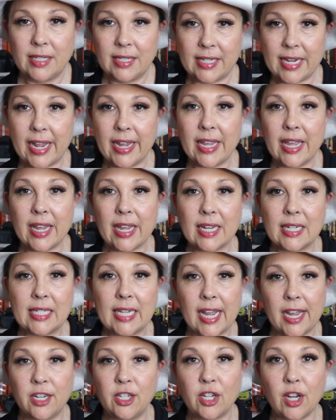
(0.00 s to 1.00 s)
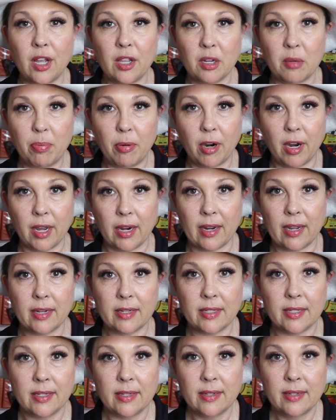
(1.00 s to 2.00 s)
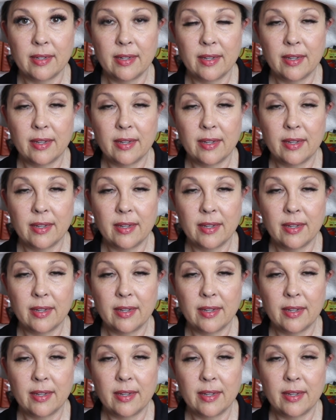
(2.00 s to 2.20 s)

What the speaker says: taking a $10 product